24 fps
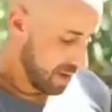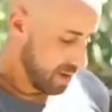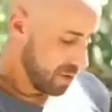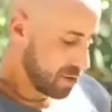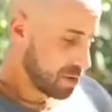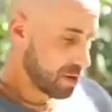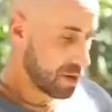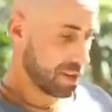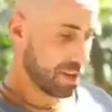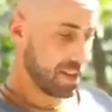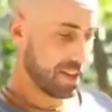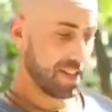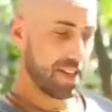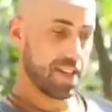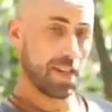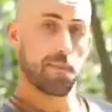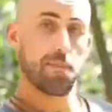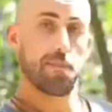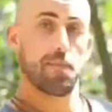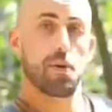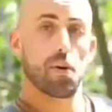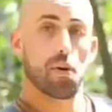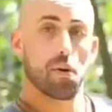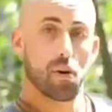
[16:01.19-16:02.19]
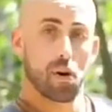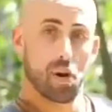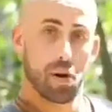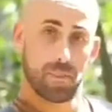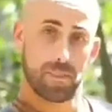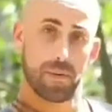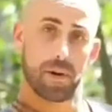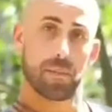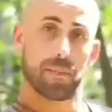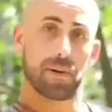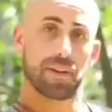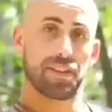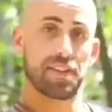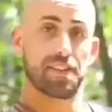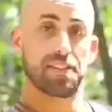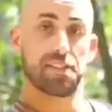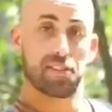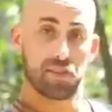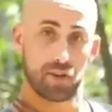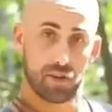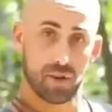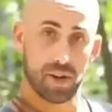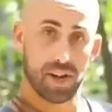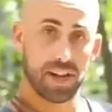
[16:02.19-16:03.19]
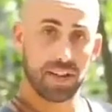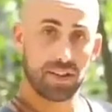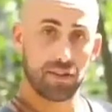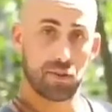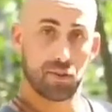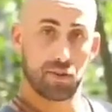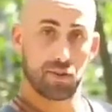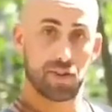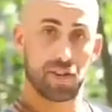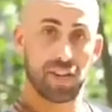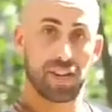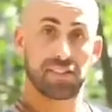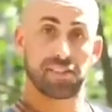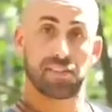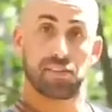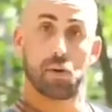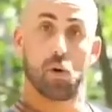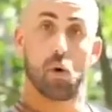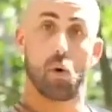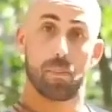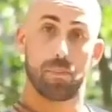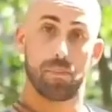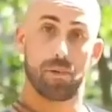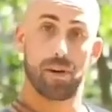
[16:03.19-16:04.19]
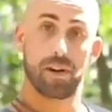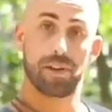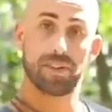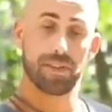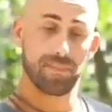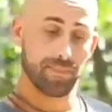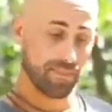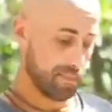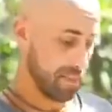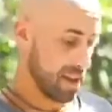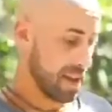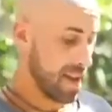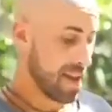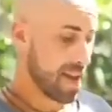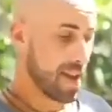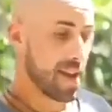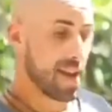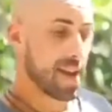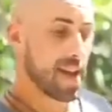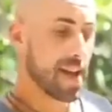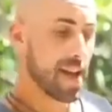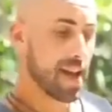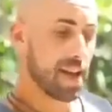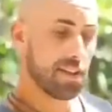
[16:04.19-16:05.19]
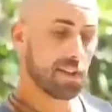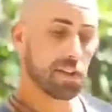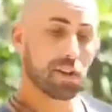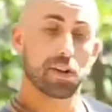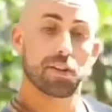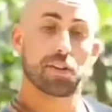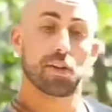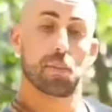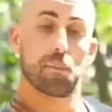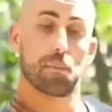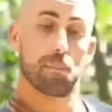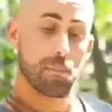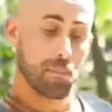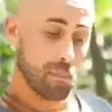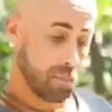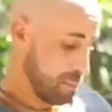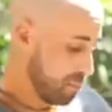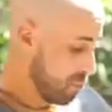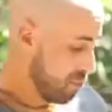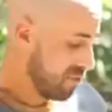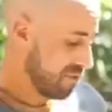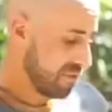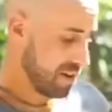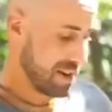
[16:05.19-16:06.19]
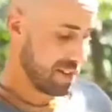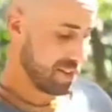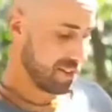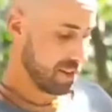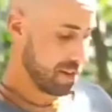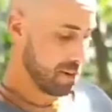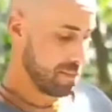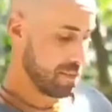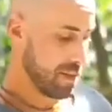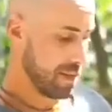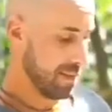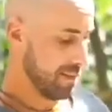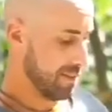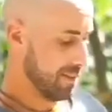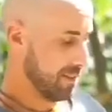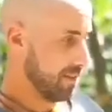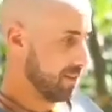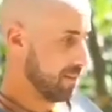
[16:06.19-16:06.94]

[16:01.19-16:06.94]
You're gonna keep your upper body straight, your chest open, and you're gonna move a little bit